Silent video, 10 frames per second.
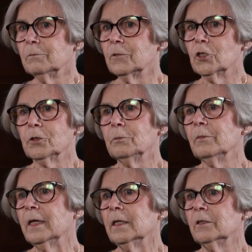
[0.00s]
Jim
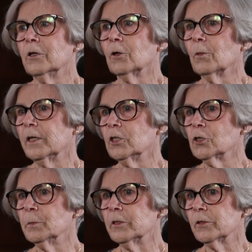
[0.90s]
made
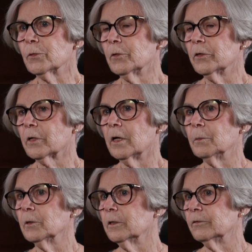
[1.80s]
arrangements with a
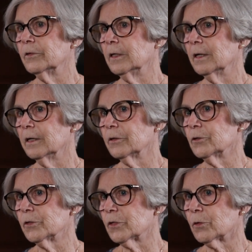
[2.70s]
couple of the
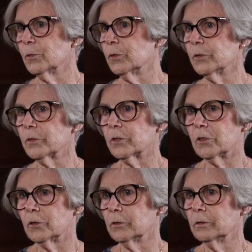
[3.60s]
other schools
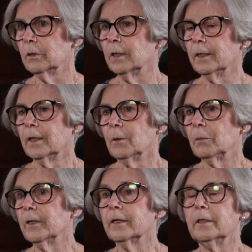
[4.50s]
to
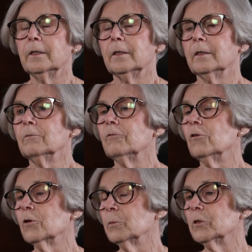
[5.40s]
play
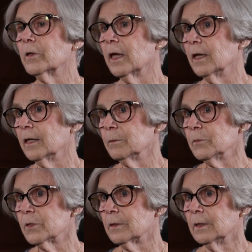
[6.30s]
informal
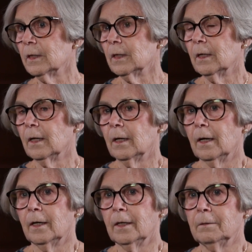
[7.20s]
games,
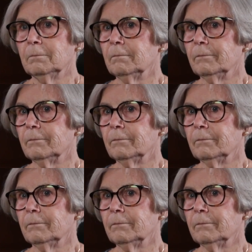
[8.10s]
and